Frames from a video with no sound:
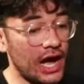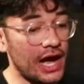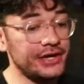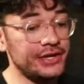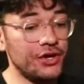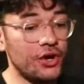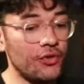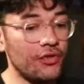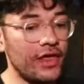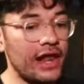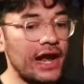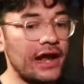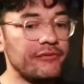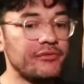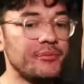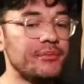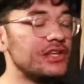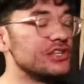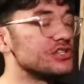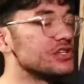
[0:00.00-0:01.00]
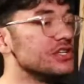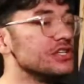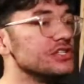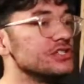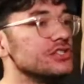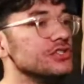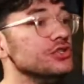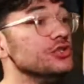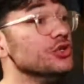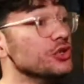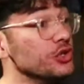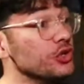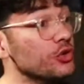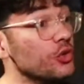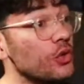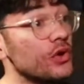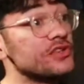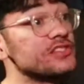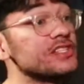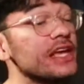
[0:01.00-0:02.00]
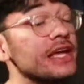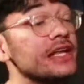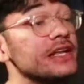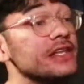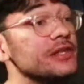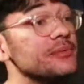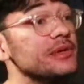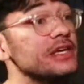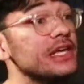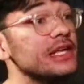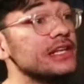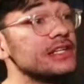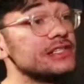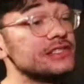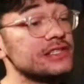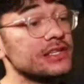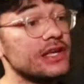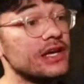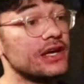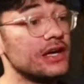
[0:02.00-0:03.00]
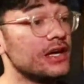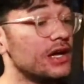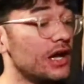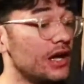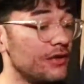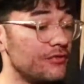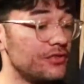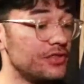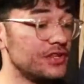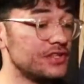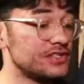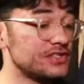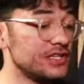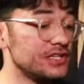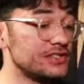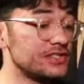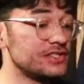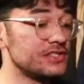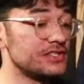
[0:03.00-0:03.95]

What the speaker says: know that I've been mentioning to you. You were saying in the beginning of the season,